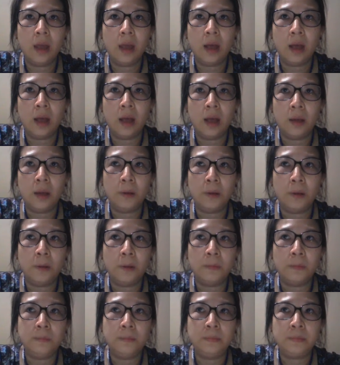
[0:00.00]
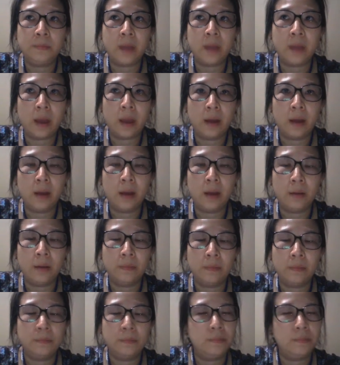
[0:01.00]
uh,
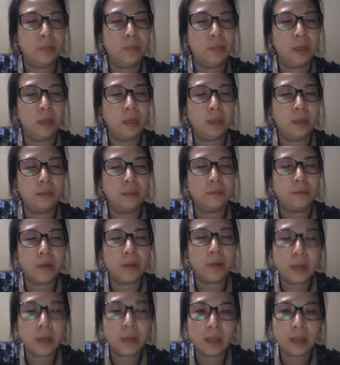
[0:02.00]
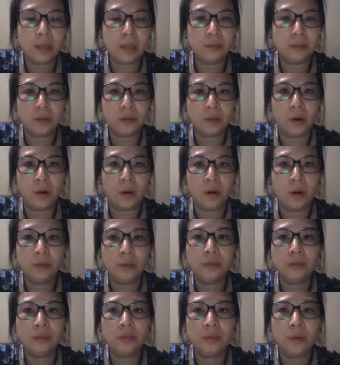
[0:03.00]
in credit, and so on.
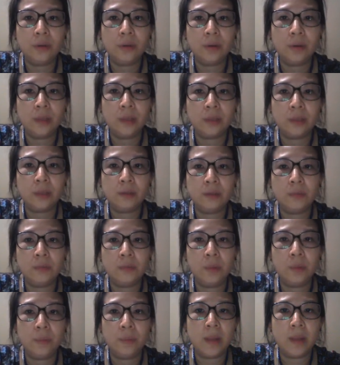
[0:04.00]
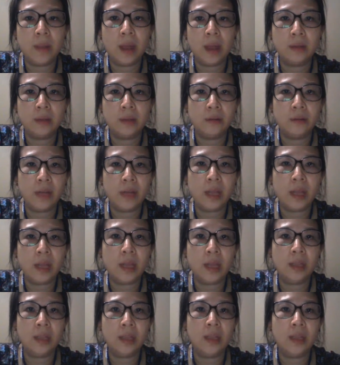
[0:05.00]
So that will be handling
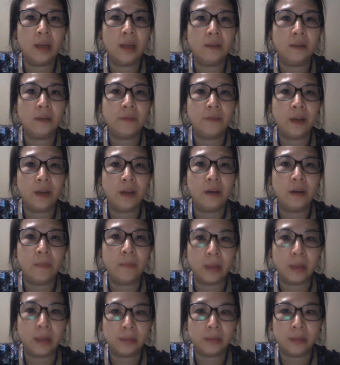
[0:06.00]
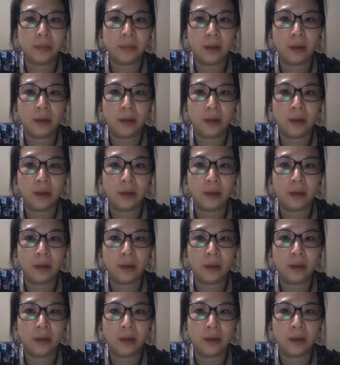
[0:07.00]
in the vendor master.